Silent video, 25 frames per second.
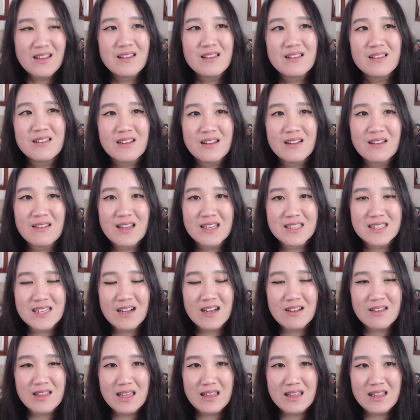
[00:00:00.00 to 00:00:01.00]
you know, that's
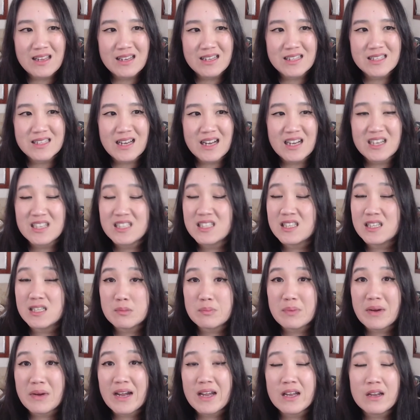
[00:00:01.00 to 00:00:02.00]
out there these days,
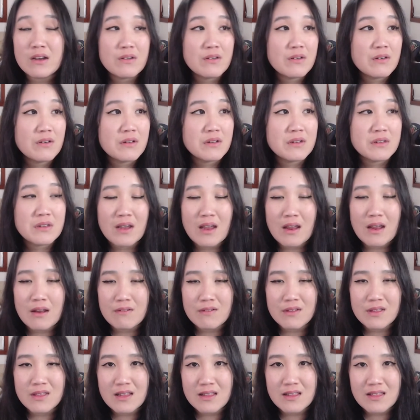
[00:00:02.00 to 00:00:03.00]
despite, you know,
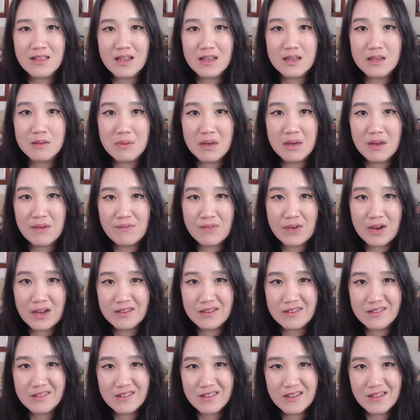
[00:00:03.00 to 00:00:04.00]
everything that you may
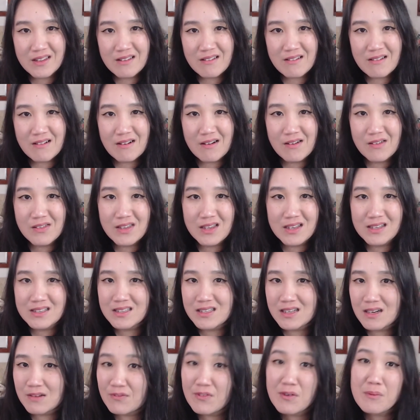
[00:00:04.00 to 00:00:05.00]
find on the
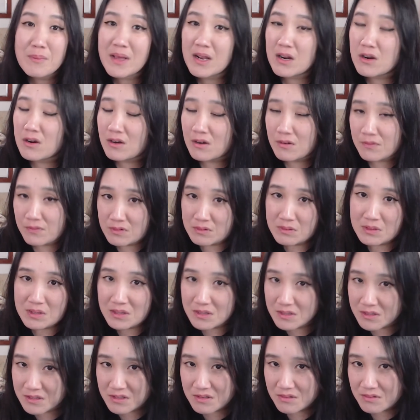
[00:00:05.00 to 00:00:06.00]
internet, for better or for
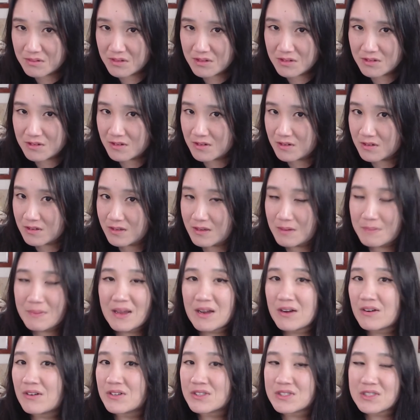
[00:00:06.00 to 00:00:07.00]
worse. You may
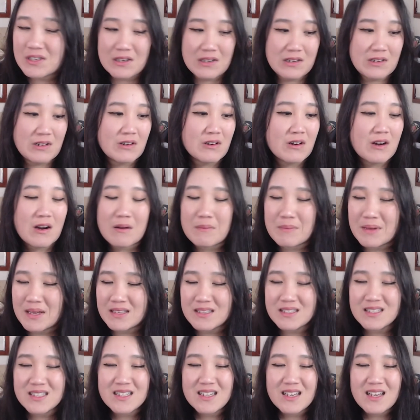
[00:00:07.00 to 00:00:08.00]
also, you know,
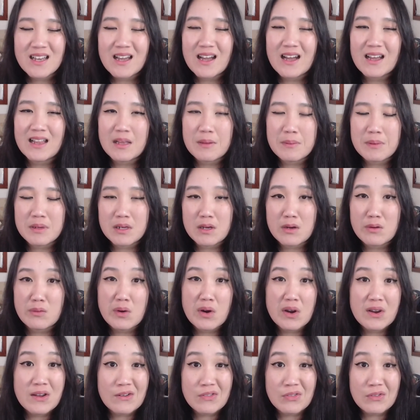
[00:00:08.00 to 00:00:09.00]
comment and let me know
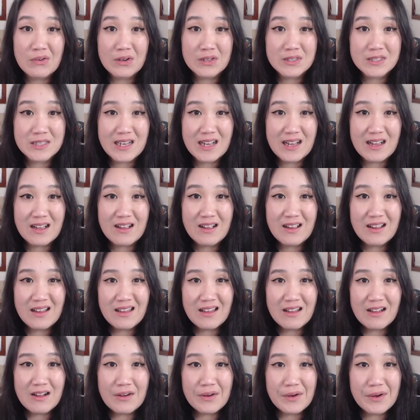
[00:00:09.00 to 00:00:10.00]
what your thoughts are
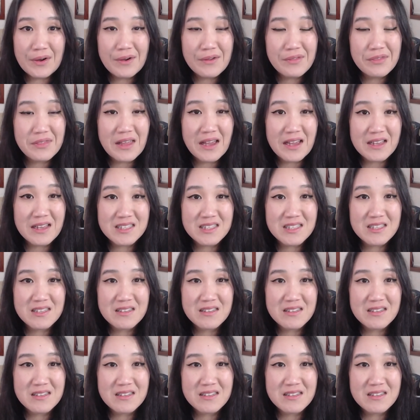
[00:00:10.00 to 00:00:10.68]
on that.